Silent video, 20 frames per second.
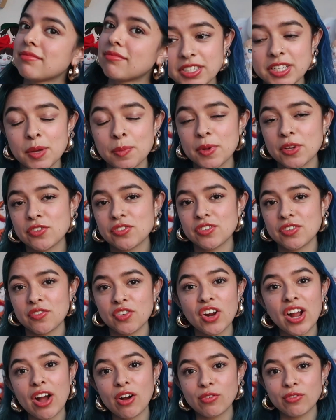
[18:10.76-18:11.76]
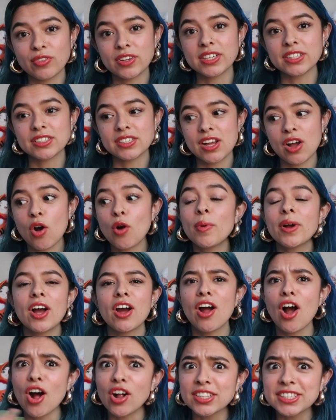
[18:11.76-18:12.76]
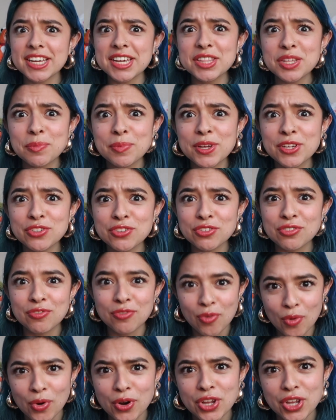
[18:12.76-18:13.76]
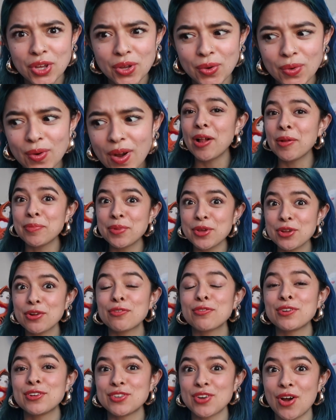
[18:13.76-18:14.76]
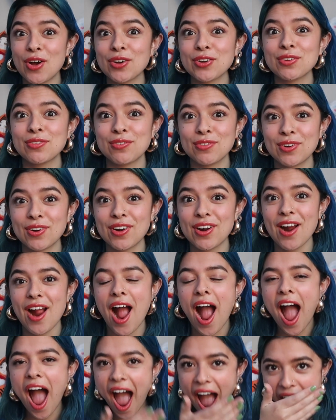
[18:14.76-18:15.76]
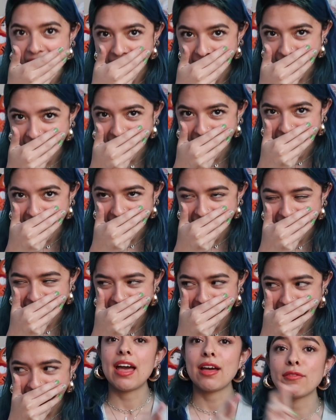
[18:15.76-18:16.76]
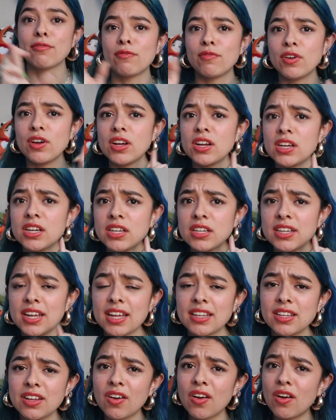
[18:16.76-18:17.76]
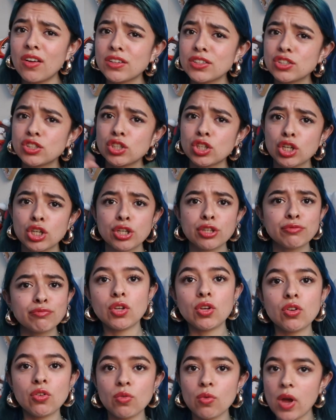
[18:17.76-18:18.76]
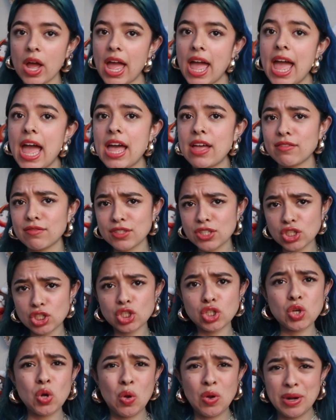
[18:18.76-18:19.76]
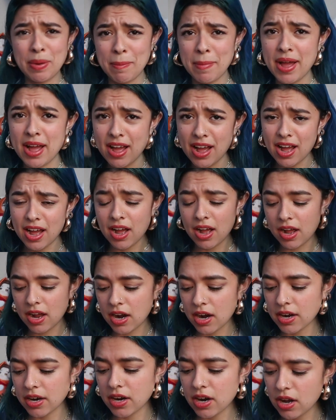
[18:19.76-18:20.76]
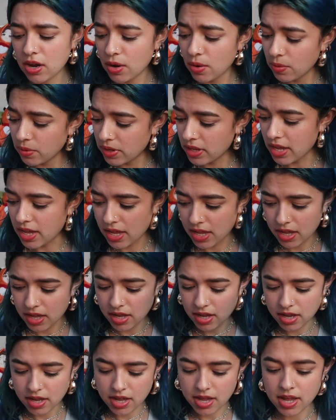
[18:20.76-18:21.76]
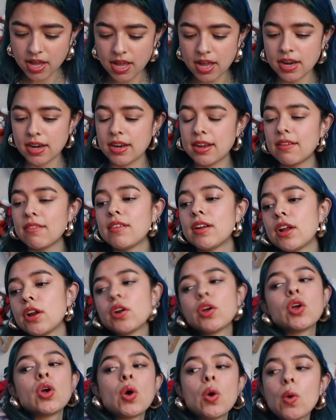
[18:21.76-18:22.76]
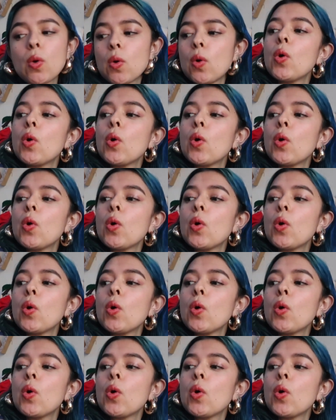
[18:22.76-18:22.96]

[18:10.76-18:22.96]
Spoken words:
I'll take pictures of your outfits. Oh my god, I'll take the pictures for you. I'll be your photographer. Have fun at the concert. You stole my heart. Oh yeah. Never let it go.